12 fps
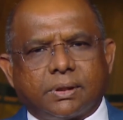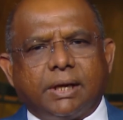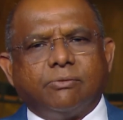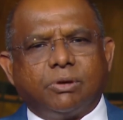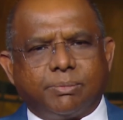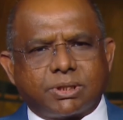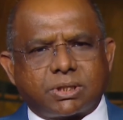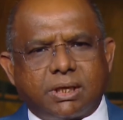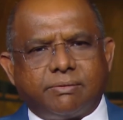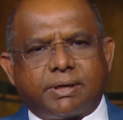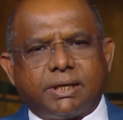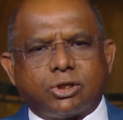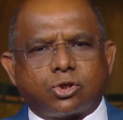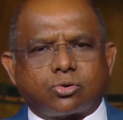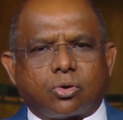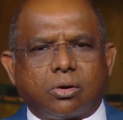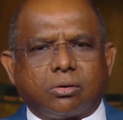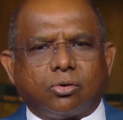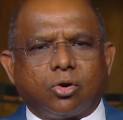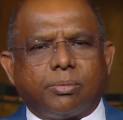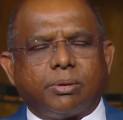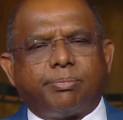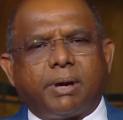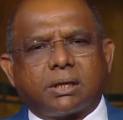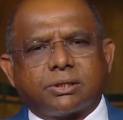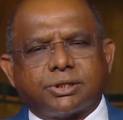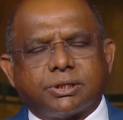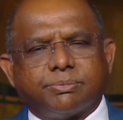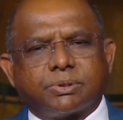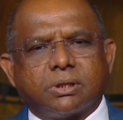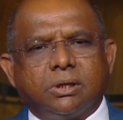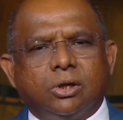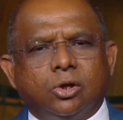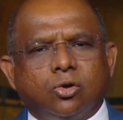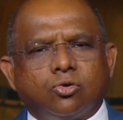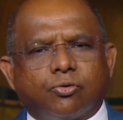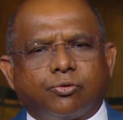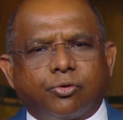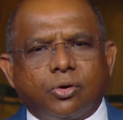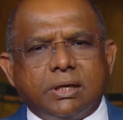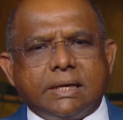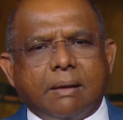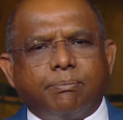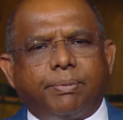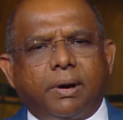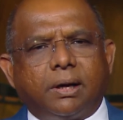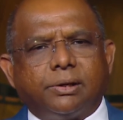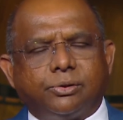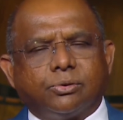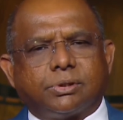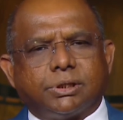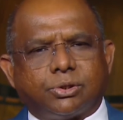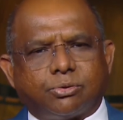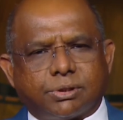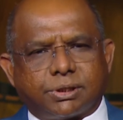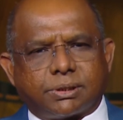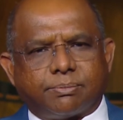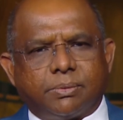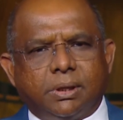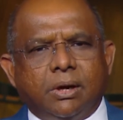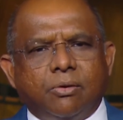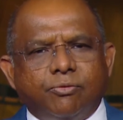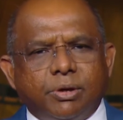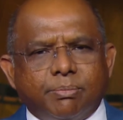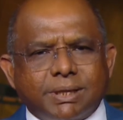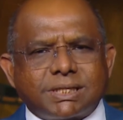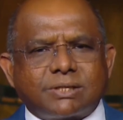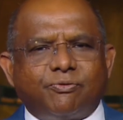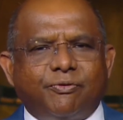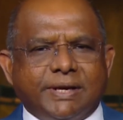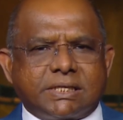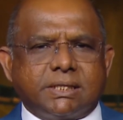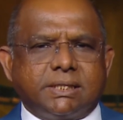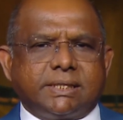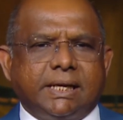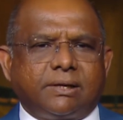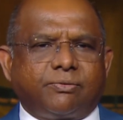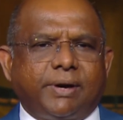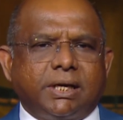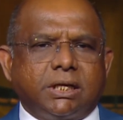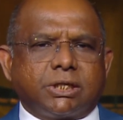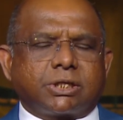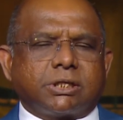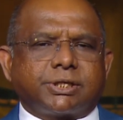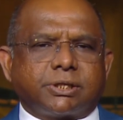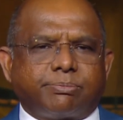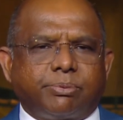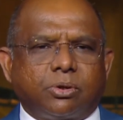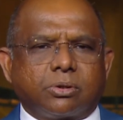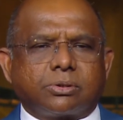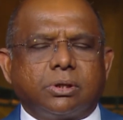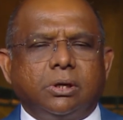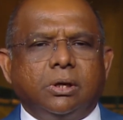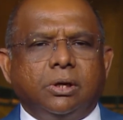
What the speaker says: And we must leverage strong global partnerships to fully empower youth in tourism. We must facilitate financial support